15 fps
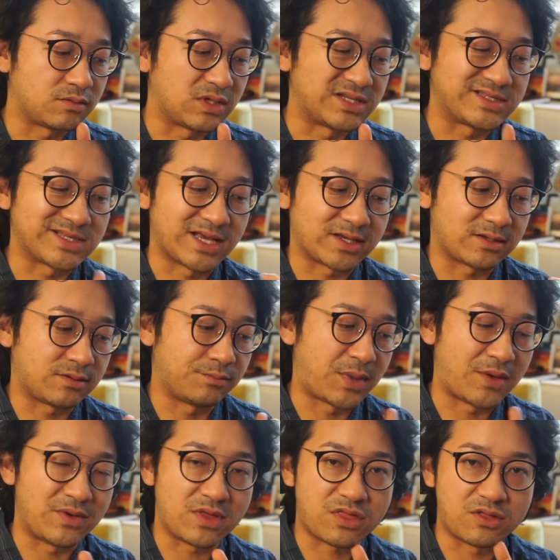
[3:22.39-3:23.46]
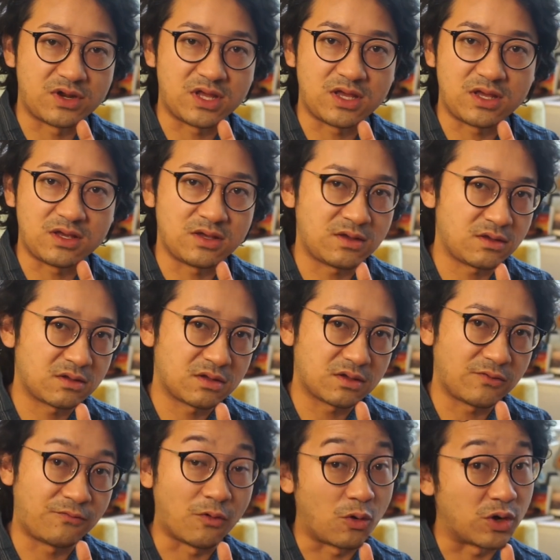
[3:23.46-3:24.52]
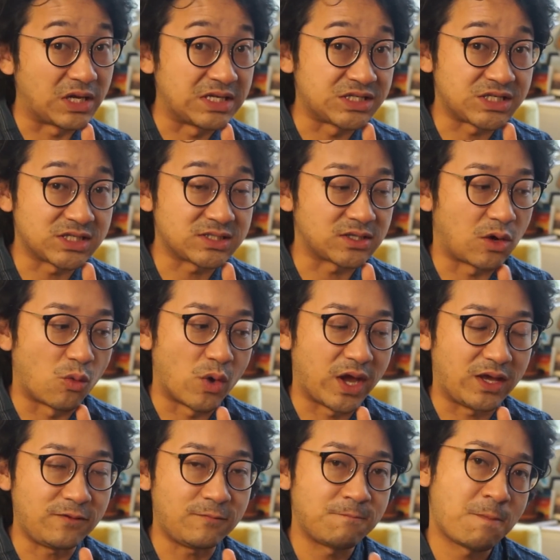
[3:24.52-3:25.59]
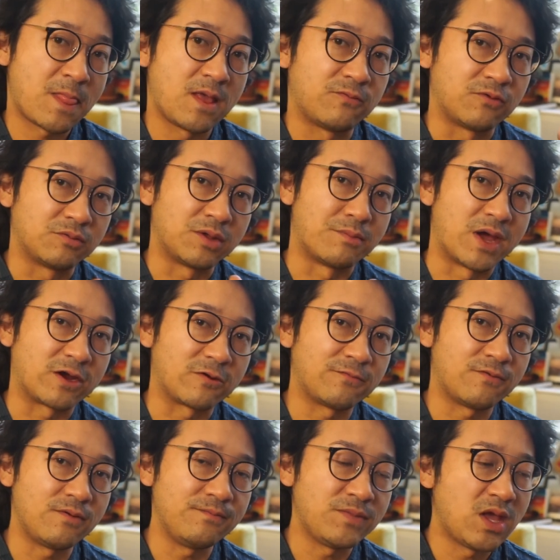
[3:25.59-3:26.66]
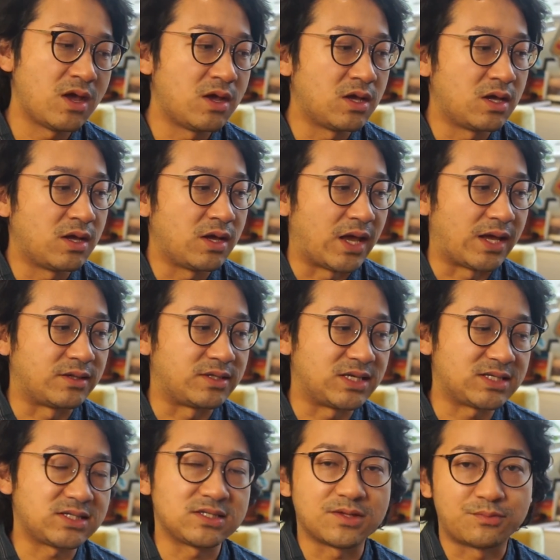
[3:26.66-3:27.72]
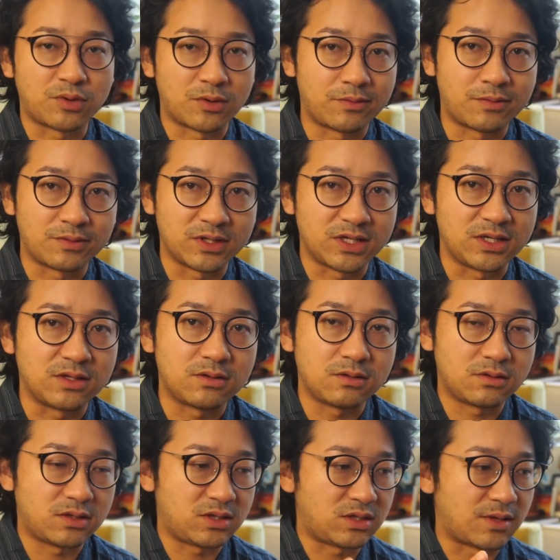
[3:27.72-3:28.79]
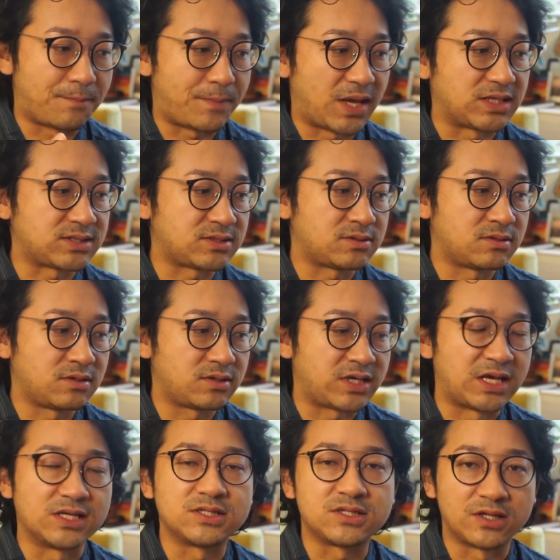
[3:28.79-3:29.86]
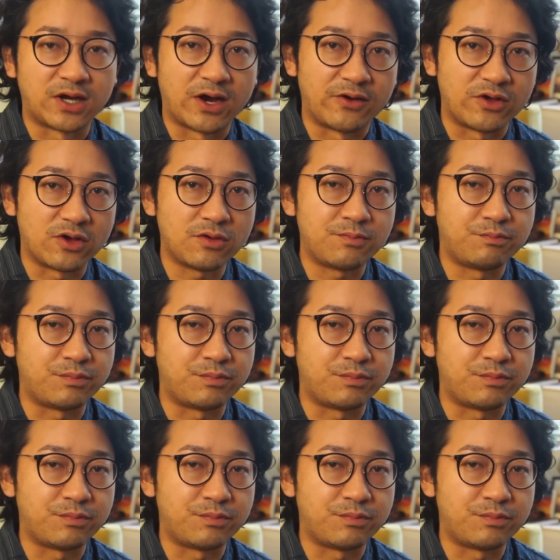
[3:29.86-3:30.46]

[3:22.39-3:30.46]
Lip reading: It's like maybe 3-4 inches away from the microphone, and this is probably the best case scenario.